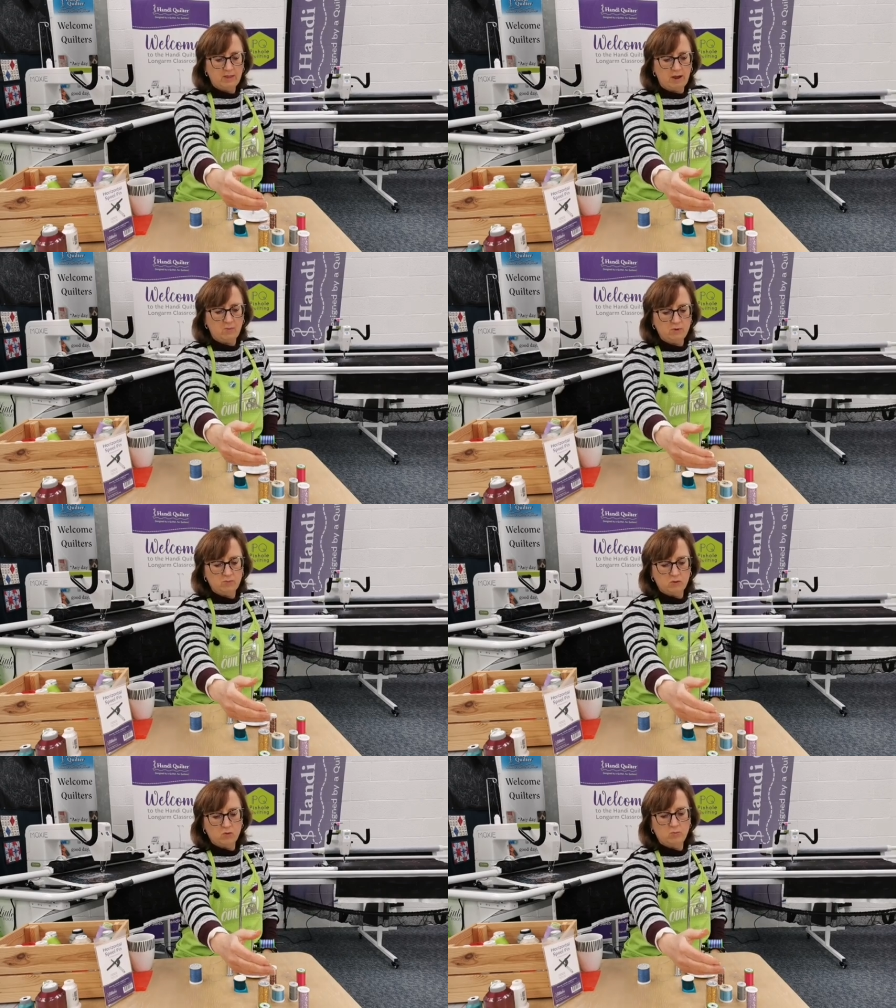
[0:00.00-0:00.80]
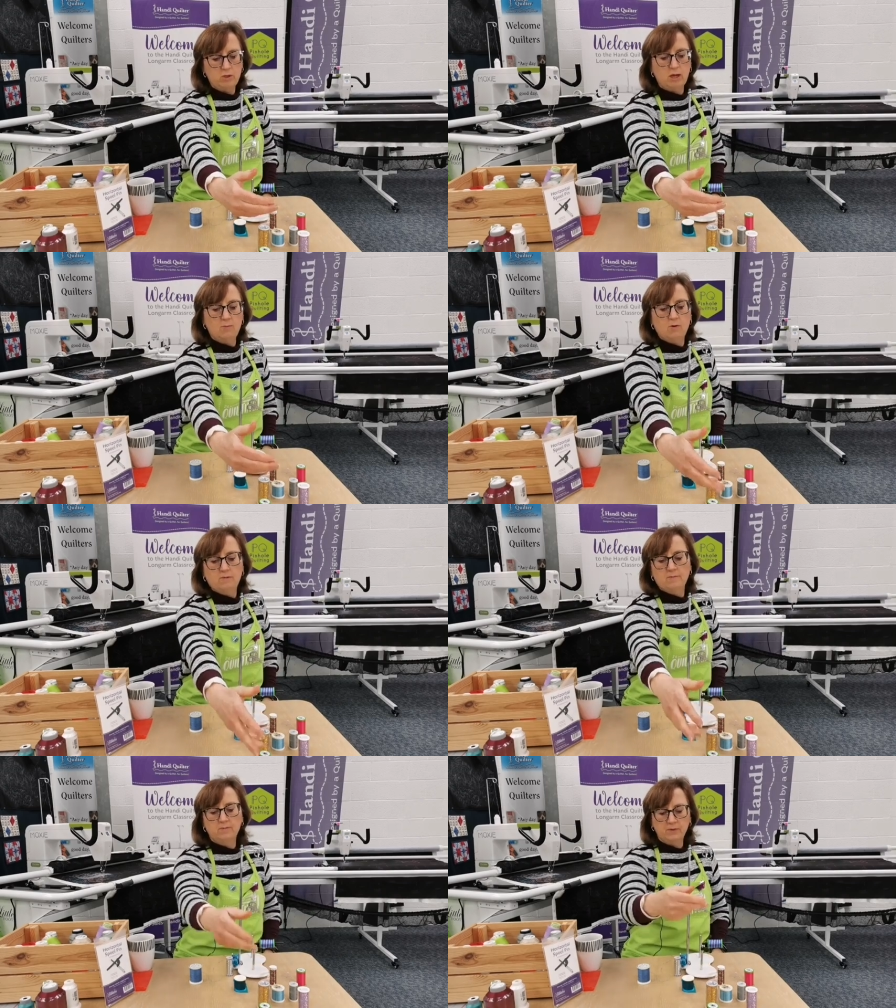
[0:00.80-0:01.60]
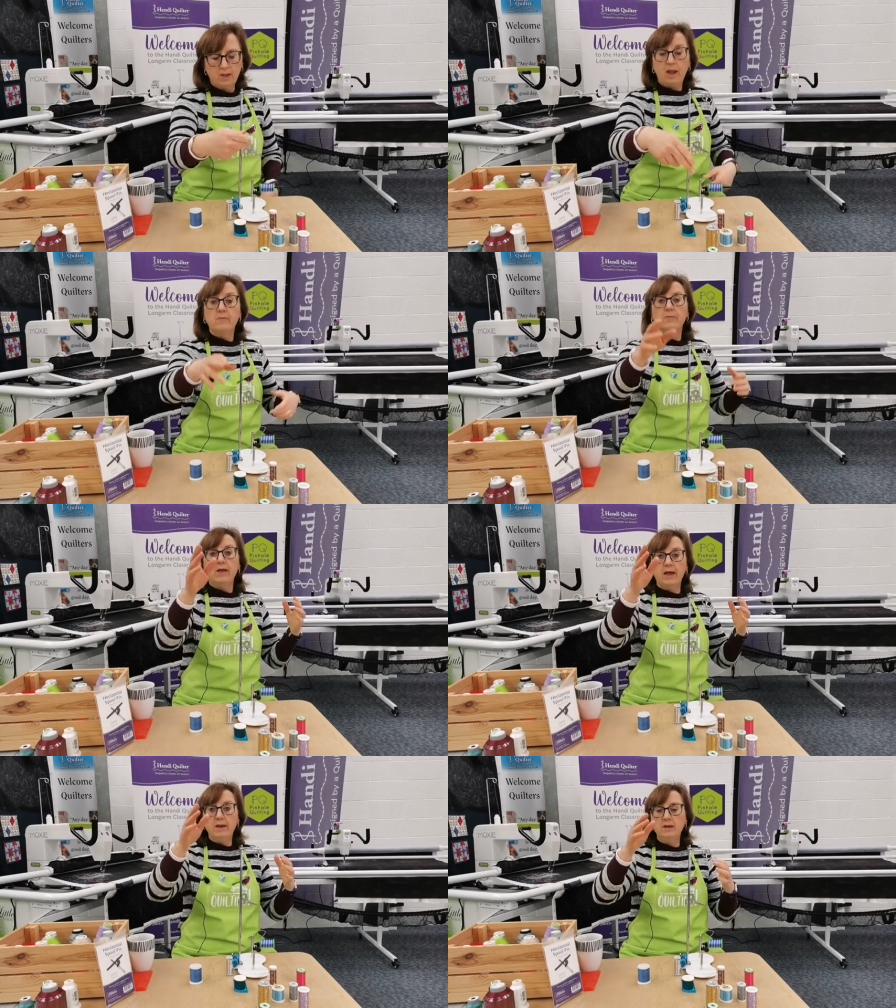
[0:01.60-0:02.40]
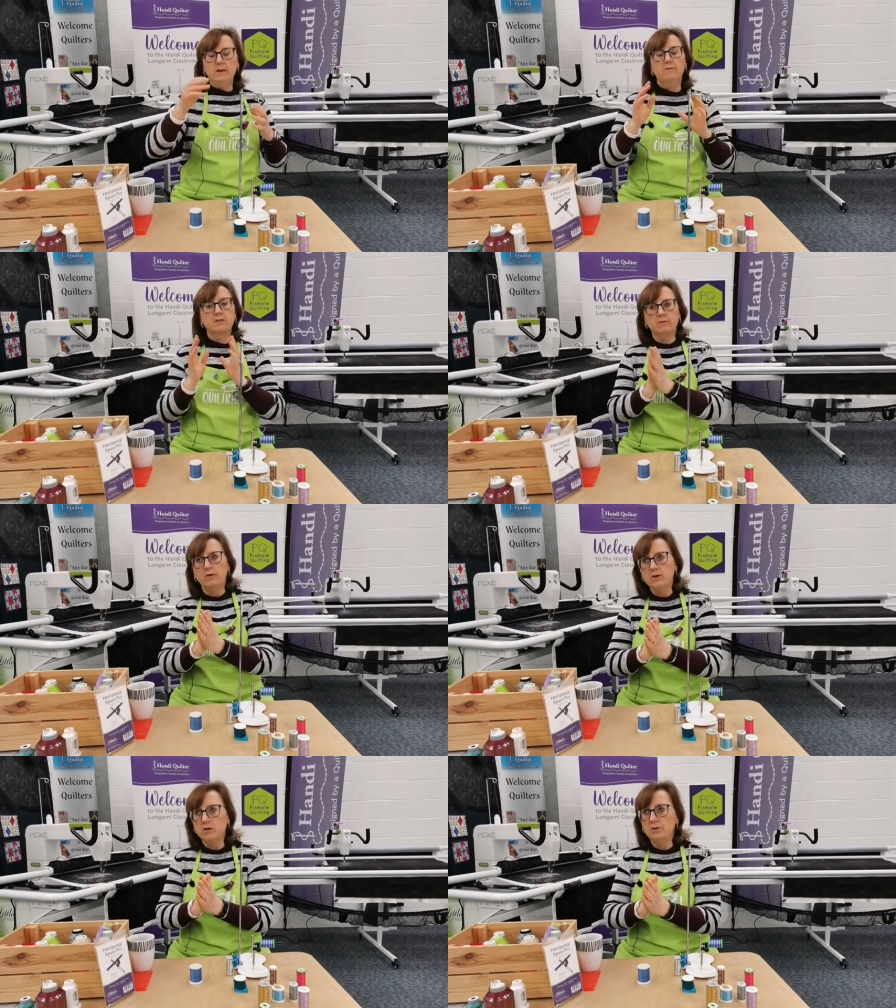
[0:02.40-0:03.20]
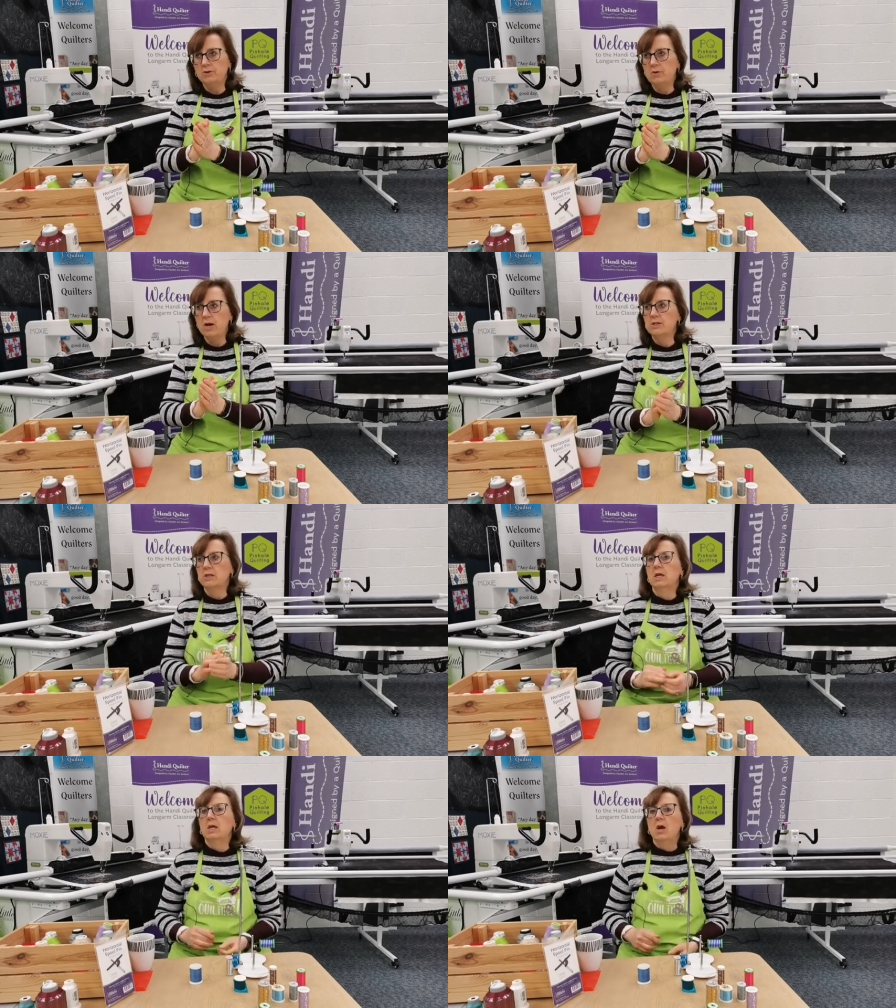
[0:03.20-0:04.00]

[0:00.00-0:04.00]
That one would normally come off, and then if it's a fragile thread,